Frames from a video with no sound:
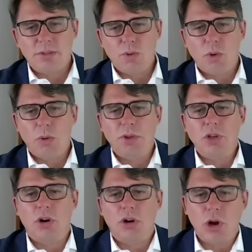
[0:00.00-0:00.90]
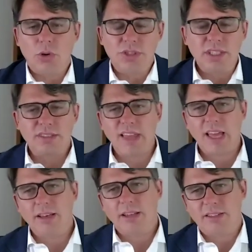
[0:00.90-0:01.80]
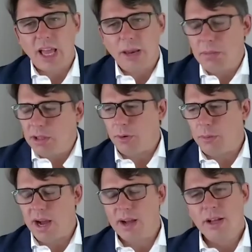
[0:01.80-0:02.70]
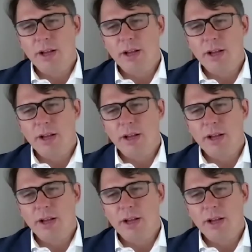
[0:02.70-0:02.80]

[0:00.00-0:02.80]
what would be your closing statements from a